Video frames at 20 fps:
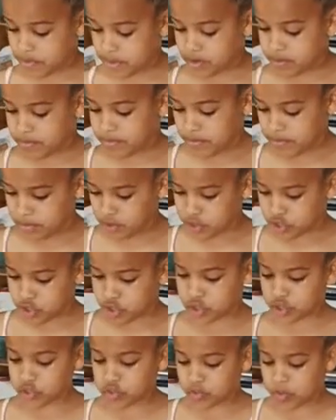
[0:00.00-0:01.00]
them
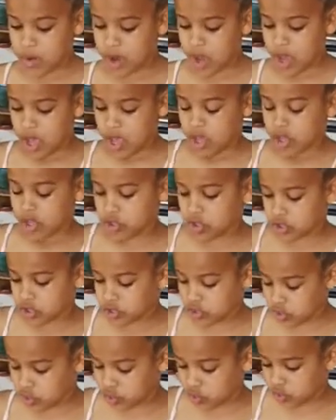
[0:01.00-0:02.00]
to
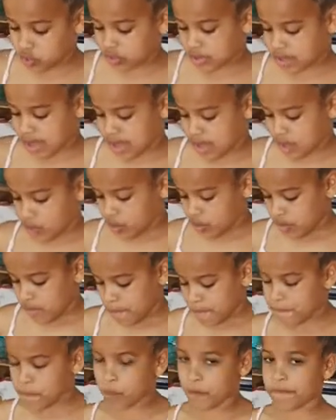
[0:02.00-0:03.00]
cool down
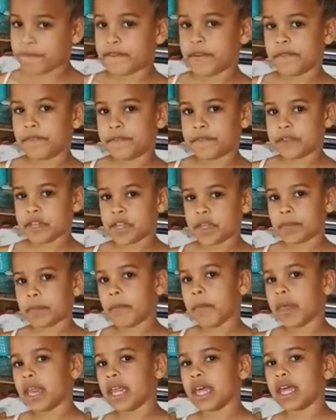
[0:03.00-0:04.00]
for
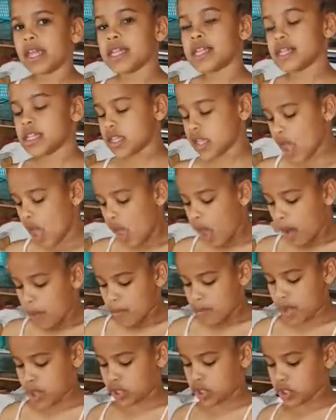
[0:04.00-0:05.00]
15 minutes,
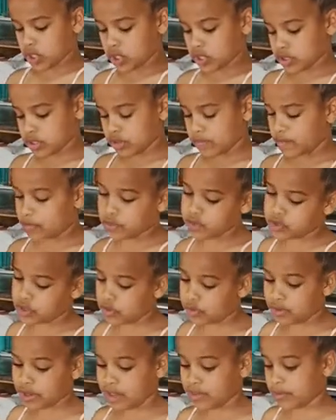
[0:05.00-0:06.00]
because if you
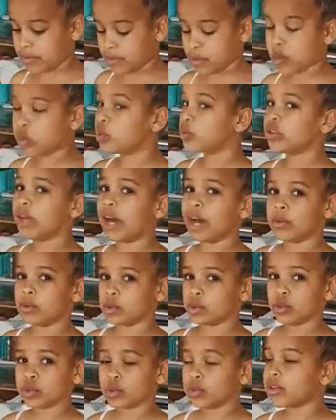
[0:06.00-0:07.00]
don't let them cool down
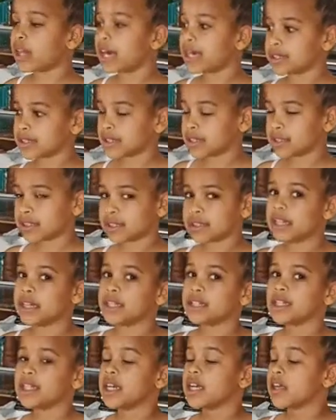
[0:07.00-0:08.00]
at all, as I
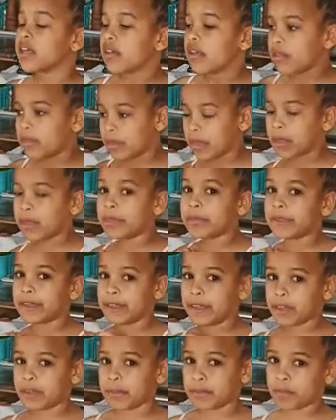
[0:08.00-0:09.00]
said, that
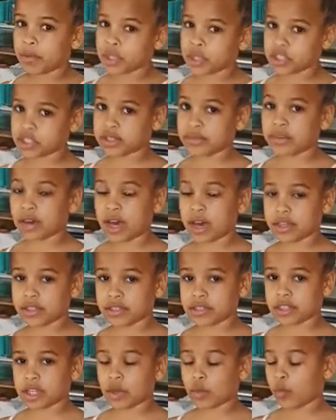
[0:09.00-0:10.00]
the butter
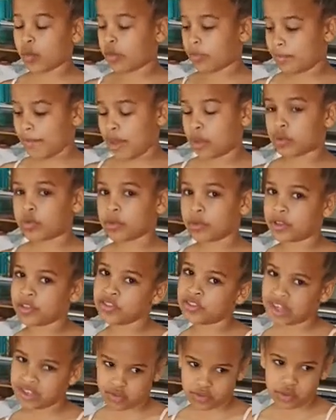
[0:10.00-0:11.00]
icing will melt,
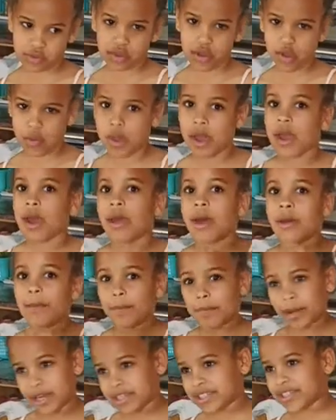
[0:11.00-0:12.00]
because as you know,
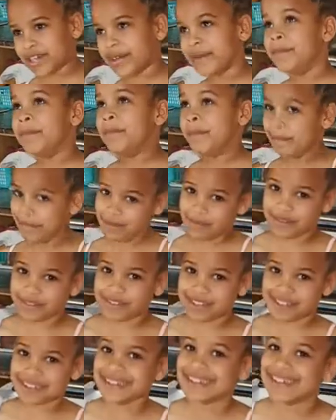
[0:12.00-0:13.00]
butter
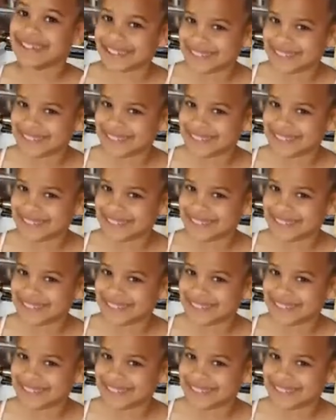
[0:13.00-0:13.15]
melts a